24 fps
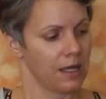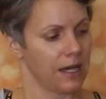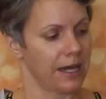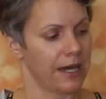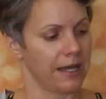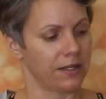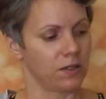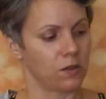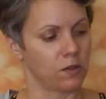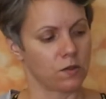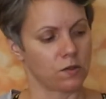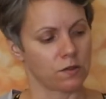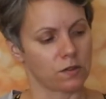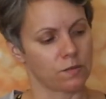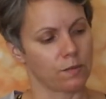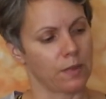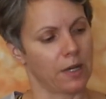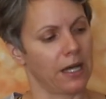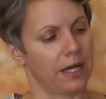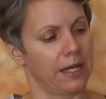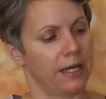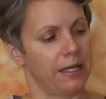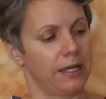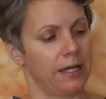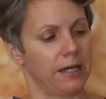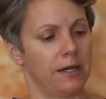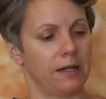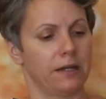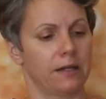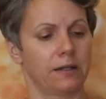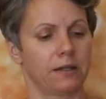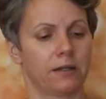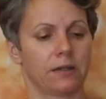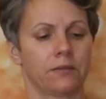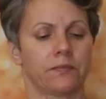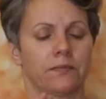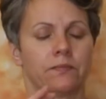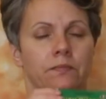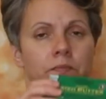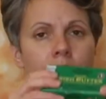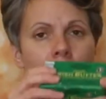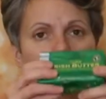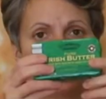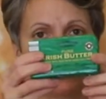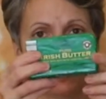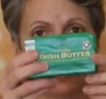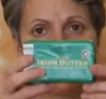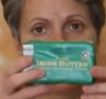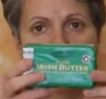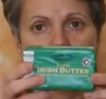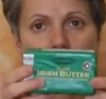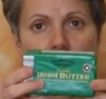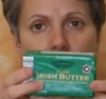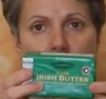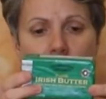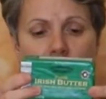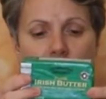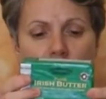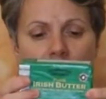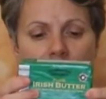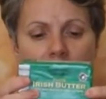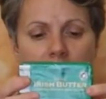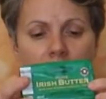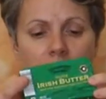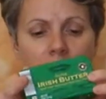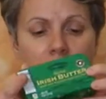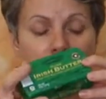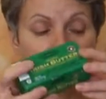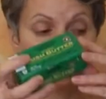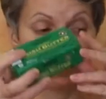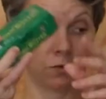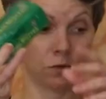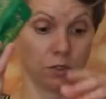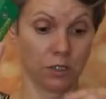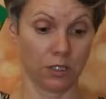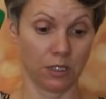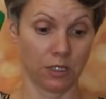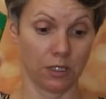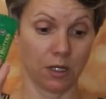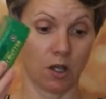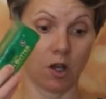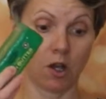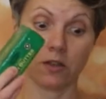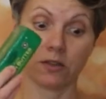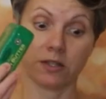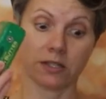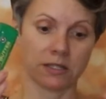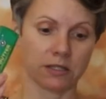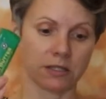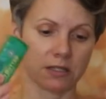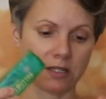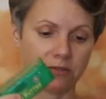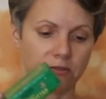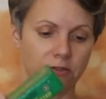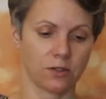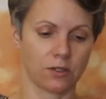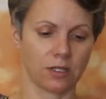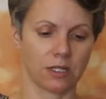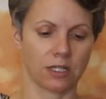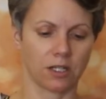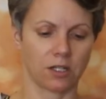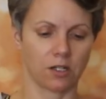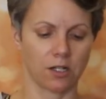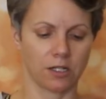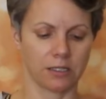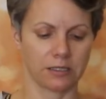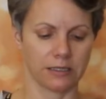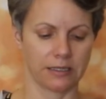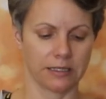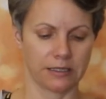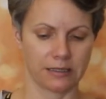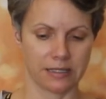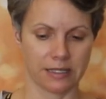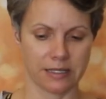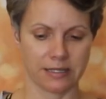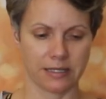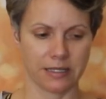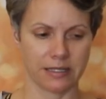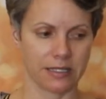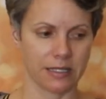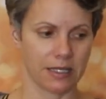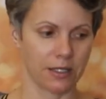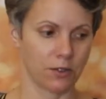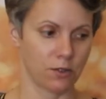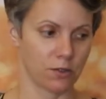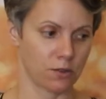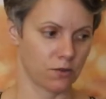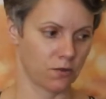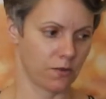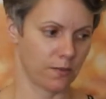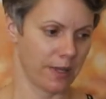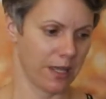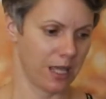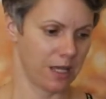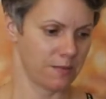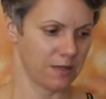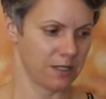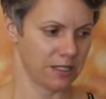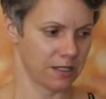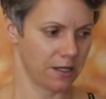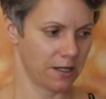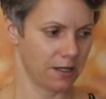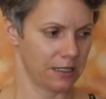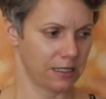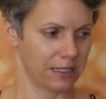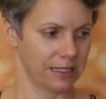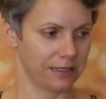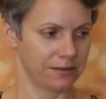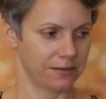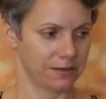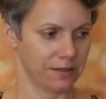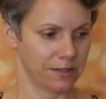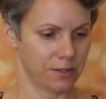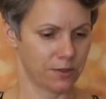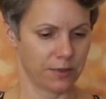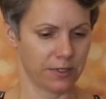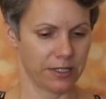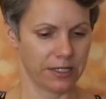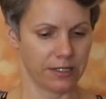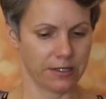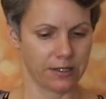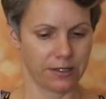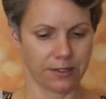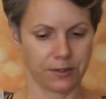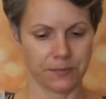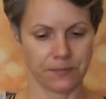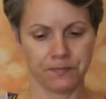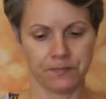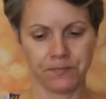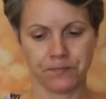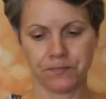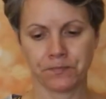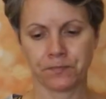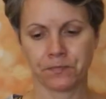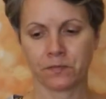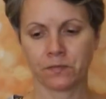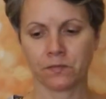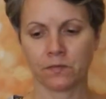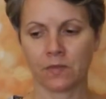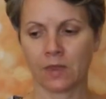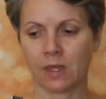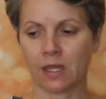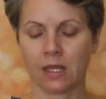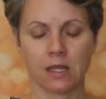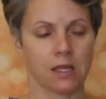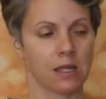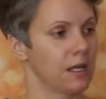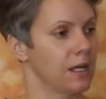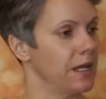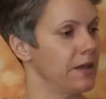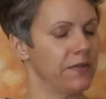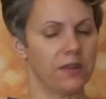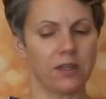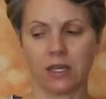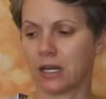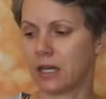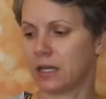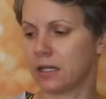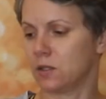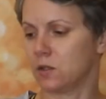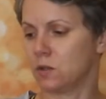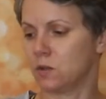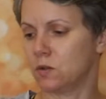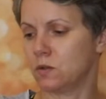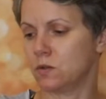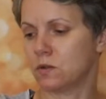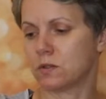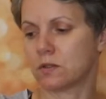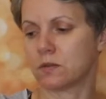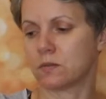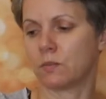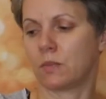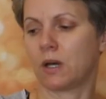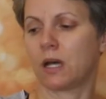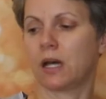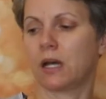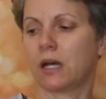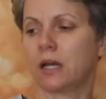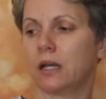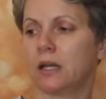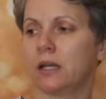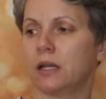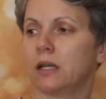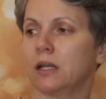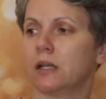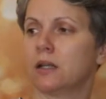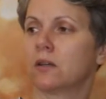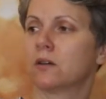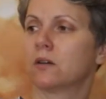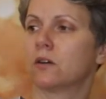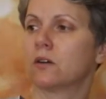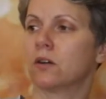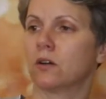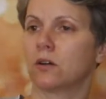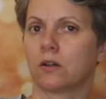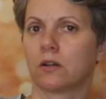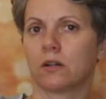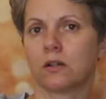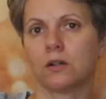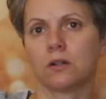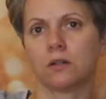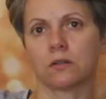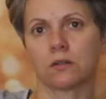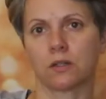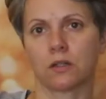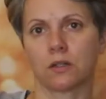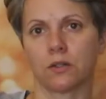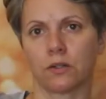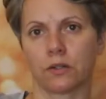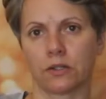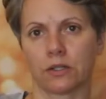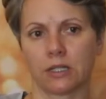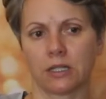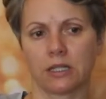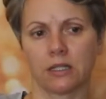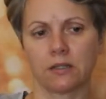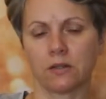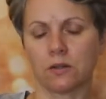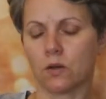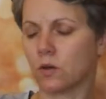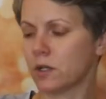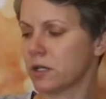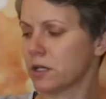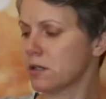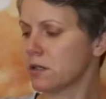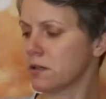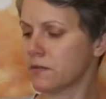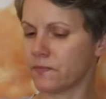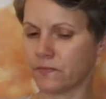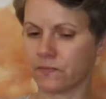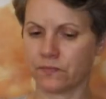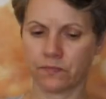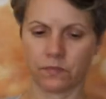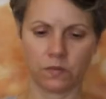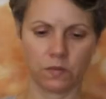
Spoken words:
I use my Irish butter. You can get all this stuff. You can get all the, unless I tell you it's from Amazon, like this right here. And then I use my coconut oil.